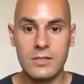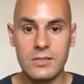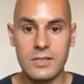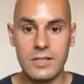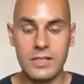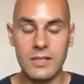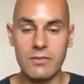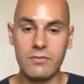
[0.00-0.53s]

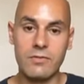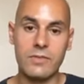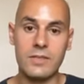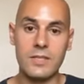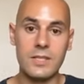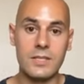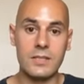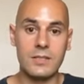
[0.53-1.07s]
to give
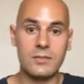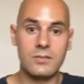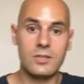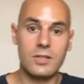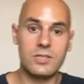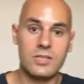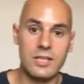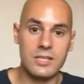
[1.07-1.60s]
the
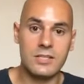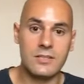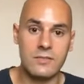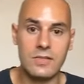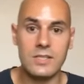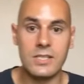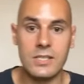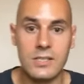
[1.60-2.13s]

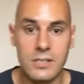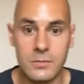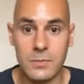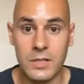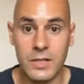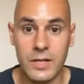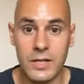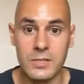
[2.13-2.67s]
digestive system
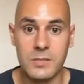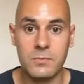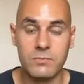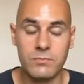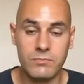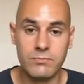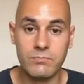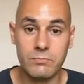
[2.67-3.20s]
a nice
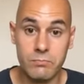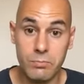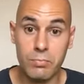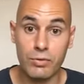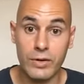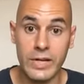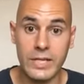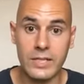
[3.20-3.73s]

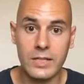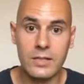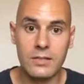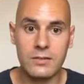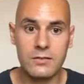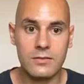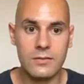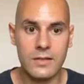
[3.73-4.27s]
break.
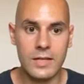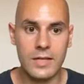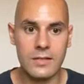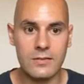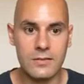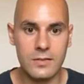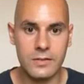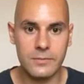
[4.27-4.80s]

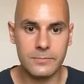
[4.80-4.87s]
And